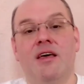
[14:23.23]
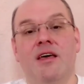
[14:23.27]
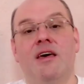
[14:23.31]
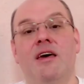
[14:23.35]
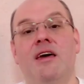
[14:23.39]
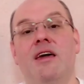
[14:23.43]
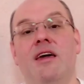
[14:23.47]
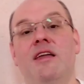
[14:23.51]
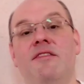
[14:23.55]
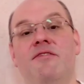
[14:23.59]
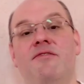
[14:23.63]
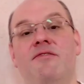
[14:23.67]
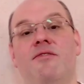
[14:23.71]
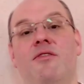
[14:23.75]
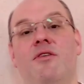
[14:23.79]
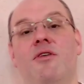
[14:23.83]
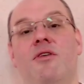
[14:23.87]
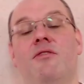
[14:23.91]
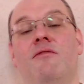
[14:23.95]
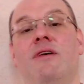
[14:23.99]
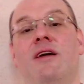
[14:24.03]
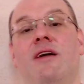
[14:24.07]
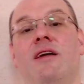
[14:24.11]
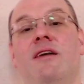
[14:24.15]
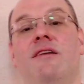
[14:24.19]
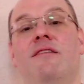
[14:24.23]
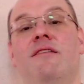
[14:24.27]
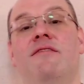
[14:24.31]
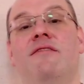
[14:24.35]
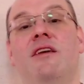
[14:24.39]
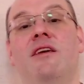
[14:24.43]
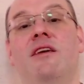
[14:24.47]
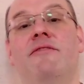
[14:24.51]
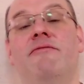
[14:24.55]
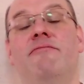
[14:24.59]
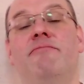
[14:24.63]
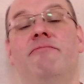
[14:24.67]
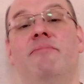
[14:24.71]
In surveys,
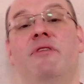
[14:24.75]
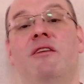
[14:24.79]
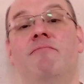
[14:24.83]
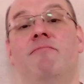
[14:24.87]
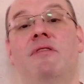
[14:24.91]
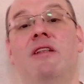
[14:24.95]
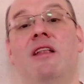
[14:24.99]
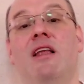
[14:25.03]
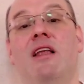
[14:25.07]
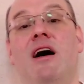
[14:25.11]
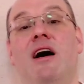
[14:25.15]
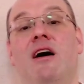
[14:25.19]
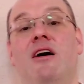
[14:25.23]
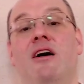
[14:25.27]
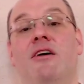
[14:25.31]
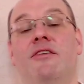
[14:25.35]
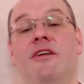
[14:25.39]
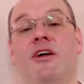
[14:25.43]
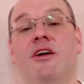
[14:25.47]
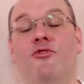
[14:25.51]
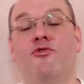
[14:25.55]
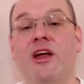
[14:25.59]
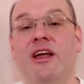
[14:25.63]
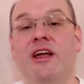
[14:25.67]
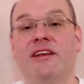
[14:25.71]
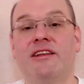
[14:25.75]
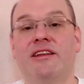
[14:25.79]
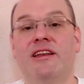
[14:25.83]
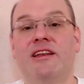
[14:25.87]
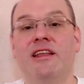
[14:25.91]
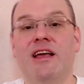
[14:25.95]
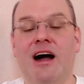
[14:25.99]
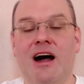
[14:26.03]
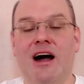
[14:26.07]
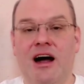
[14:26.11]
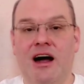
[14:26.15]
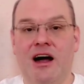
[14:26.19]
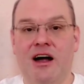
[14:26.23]
if people are
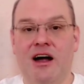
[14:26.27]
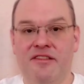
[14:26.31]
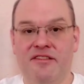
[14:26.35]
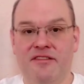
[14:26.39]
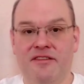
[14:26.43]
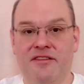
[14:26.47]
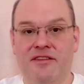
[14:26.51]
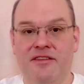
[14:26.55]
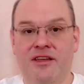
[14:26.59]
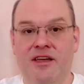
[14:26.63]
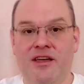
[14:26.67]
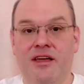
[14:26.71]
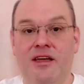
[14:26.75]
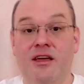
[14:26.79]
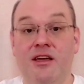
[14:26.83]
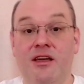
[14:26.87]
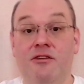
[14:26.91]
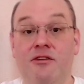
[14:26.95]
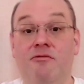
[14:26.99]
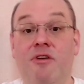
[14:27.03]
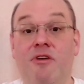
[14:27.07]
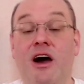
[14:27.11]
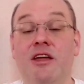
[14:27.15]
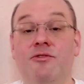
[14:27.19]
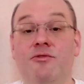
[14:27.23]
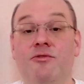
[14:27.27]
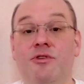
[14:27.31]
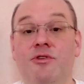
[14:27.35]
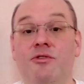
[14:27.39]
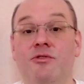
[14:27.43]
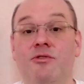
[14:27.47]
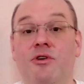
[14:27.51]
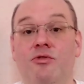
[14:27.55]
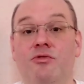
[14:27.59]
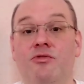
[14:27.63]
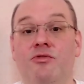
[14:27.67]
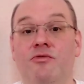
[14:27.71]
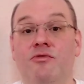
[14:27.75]
directly asked, "Why do you
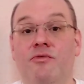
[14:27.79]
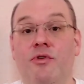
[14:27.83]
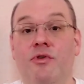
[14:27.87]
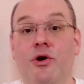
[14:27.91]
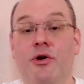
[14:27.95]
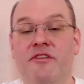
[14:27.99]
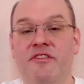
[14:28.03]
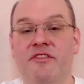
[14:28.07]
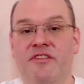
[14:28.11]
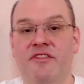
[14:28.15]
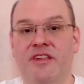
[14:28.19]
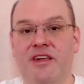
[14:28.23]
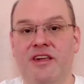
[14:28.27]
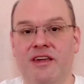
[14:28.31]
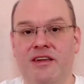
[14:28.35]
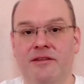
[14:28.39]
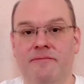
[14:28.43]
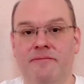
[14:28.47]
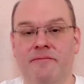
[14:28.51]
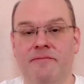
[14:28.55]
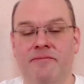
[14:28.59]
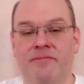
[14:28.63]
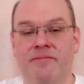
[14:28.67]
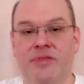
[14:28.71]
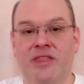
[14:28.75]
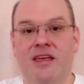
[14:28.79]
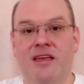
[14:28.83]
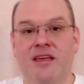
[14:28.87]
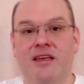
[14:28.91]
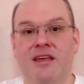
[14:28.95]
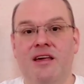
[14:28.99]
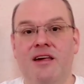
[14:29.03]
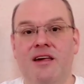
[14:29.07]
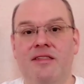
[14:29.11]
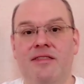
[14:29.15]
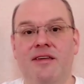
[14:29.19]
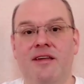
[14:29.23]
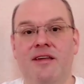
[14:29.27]
go to work sick?"
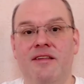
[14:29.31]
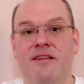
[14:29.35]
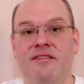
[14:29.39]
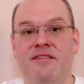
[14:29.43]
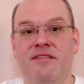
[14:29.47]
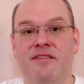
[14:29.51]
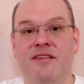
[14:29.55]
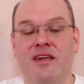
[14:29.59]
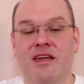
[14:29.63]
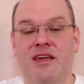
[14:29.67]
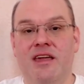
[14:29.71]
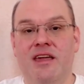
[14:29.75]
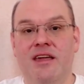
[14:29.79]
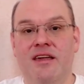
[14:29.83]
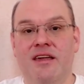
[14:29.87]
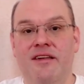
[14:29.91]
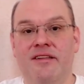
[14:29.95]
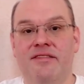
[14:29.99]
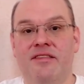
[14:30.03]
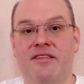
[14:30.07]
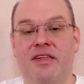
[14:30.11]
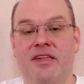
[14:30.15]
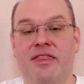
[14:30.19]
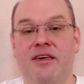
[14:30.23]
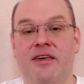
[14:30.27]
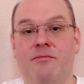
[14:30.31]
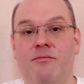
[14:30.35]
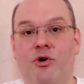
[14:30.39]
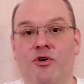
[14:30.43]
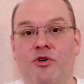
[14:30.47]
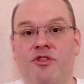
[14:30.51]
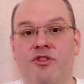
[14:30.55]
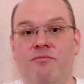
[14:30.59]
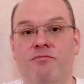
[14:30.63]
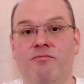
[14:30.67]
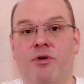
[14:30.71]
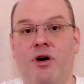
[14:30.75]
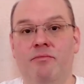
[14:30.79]
this is the
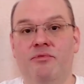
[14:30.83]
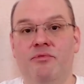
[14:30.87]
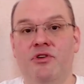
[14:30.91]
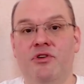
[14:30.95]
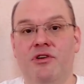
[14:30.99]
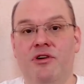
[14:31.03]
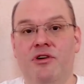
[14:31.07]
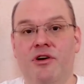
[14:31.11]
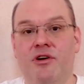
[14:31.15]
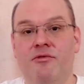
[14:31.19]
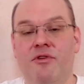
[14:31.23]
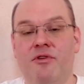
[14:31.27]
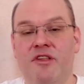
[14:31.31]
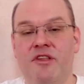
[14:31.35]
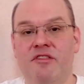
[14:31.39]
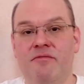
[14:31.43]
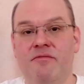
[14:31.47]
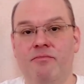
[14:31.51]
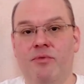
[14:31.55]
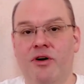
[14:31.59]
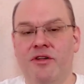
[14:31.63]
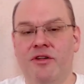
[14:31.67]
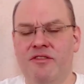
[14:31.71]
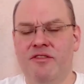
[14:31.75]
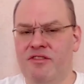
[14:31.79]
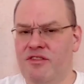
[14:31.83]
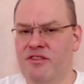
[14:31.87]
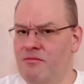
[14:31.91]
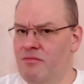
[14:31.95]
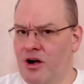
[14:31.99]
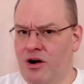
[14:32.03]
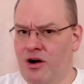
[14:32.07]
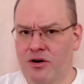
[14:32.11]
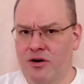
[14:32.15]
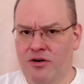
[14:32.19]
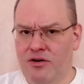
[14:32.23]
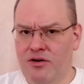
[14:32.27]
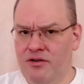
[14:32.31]
most popular response.
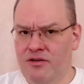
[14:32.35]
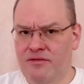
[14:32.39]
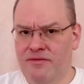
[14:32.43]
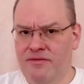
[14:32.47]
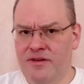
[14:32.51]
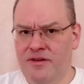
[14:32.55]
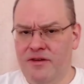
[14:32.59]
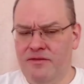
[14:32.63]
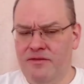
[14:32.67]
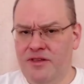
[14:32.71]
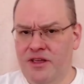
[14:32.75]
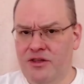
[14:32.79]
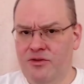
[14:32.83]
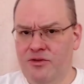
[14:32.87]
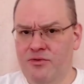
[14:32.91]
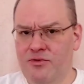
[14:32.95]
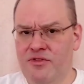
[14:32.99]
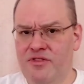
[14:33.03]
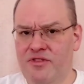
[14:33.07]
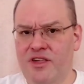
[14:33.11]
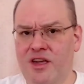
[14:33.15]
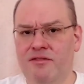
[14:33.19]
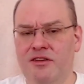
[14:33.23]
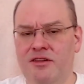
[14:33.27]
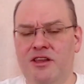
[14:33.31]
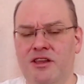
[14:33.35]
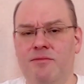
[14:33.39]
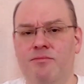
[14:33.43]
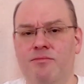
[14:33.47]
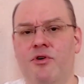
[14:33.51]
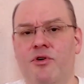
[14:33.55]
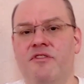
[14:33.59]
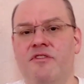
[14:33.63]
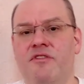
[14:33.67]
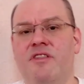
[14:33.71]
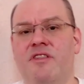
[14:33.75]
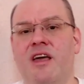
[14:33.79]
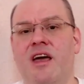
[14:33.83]
About fifty to seventy
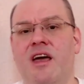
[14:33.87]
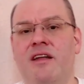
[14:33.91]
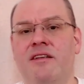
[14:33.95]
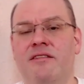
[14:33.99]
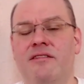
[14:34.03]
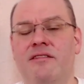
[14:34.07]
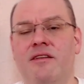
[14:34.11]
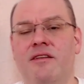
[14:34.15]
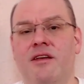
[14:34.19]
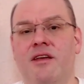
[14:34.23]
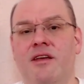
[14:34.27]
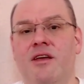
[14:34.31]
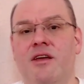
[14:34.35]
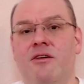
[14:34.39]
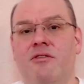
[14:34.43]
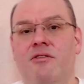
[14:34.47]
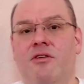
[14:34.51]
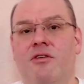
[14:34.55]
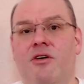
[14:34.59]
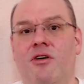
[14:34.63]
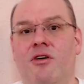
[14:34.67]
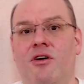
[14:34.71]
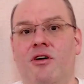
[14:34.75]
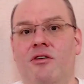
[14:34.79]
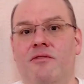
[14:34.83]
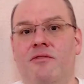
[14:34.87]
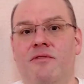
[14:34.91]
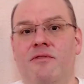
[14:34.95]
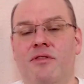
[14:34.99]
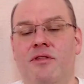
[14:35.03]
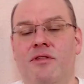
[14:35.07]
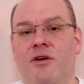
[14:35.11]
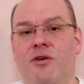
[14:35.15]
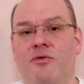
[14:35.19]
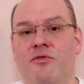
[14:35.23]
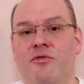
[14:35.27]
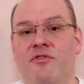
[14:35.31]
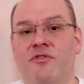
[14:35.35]
percent of
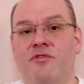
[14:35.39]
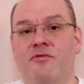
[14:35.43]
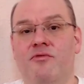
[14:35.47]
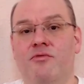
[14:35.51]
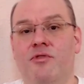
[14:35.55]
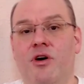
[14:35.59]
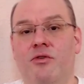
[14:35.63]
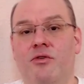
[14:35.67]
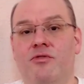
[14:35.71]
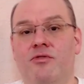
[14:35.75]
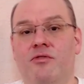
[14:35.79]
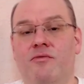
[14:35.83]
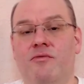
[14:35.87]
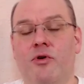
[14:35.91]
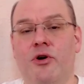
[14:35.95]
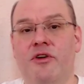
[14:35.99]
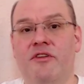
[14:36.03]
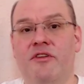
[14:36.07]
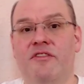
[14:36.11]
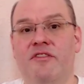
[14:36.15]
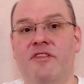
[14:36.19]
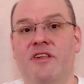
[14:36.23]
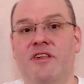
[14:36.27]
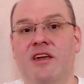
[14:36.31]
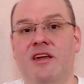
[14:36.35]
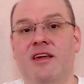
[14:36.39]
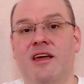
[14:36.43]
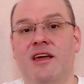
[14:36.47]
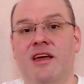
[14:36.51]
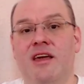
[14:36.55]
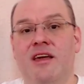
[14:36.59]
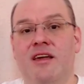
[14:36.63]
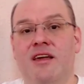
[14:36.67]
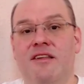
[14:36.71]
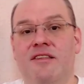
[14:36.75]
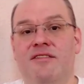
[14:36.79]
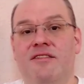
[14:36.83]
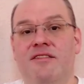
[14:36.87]
those who go to work sick
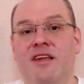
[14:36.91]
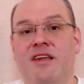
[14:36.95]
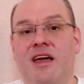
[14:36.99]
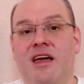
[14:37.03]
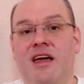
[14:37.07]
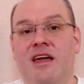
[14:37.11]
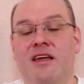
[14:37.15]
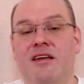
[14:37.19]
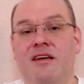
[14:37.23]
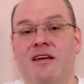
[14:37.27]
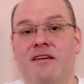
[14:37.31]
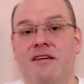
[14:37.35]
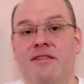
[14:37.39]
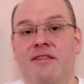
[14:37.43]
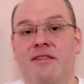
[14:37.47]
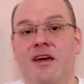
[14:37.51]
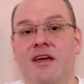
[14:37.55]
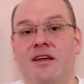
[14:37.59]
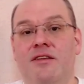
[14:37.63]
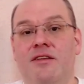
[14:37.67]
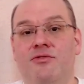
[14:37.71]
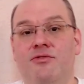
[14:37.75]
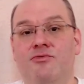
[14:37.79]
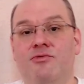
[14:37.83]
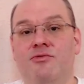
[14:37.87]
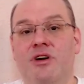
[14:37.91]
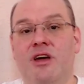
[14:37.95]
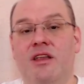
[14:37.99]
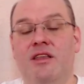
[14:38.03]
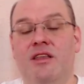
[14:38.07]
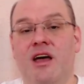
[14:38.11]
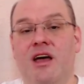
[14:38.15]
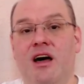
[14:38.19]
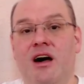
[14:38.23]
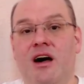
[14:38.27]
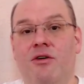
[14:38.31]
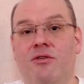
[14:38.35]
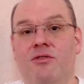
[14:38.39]
say they do
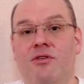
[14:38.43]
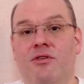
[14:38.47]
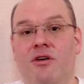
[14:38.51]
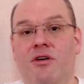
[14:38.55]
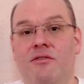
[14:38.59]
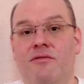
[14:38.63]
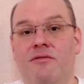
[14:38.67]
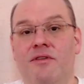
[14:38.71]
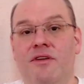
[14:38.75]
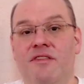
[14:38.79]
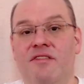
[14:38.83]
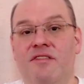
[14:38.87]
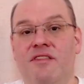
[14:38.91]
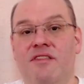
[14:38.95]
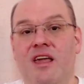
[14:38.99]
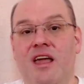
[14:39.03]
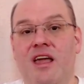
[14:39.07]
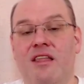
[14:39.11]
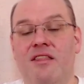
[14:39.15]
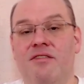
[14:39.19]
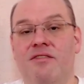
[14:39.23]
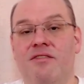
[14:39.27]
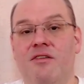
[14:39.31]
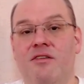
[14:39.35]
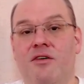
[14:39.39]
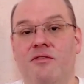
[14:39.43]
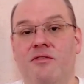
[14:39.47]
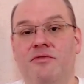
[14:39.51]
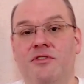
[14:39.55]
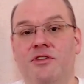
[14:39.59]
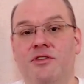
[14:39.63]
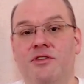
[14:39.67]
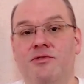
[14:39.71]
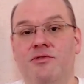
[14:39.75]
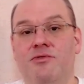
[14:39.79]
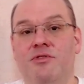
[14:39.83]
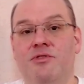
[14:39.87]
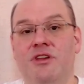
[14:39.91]
it out of a sense of
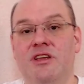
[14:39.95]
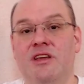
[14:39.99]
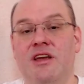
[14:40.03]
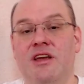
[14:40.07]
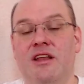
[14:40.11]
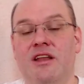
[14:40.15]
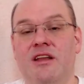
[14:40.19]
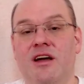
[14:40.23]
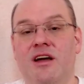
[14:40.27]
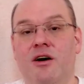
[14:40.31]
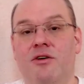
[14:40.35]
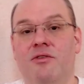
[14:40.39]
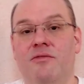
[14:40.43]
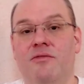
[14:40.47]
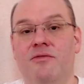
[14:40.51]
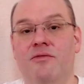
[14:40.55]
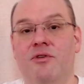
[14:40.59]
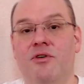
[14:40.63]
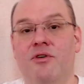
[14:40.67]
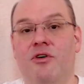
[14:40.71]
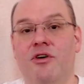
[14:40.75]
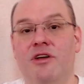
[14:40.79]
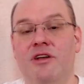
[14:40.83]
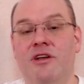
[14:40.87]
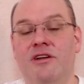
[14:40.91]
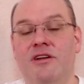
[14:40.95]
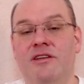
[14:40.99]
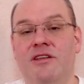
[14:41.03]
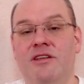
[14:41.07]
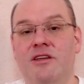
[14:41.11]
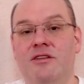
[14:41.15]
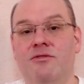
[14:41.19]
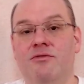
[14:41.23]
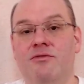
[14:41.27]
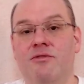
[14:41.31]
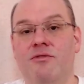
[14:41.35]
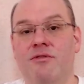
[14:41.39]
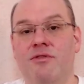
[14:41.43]
duty and out of
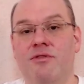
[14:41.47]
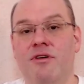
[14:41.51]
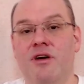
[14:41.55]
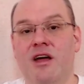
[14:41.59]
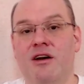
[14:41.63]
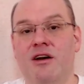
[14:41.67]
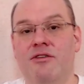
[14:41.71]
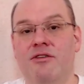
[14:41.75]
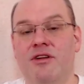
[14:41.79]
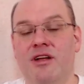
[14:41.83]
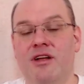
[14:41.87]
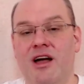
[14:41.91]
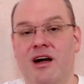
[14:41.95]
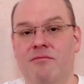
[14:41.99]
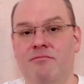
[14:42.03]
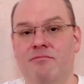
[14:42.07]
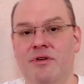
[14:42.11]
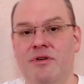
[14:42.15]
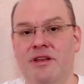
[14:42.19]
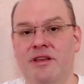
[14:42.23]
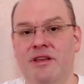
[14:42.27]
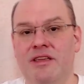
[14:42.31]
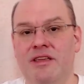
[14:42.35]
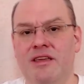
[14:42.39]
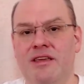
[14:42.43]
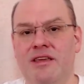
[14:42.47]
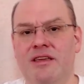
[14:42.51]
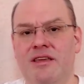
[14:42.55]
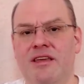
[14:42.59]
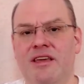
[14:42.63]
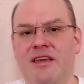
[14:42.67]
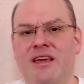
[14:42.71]
loyalty to their company.